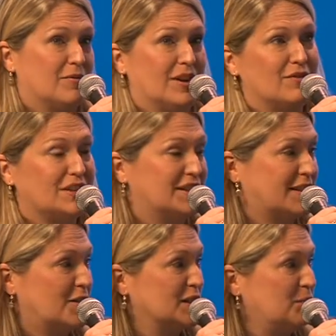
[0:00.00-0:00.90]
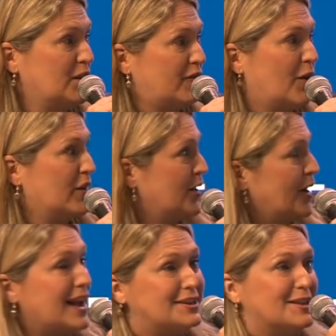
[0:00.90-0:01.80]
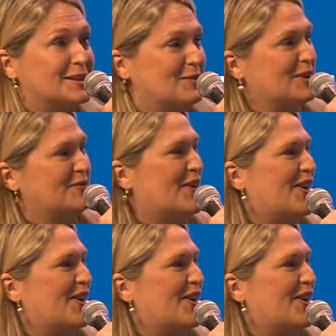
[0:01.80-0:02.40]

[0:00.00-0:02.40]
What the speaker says: convention center is beautiful. The location is beautiful.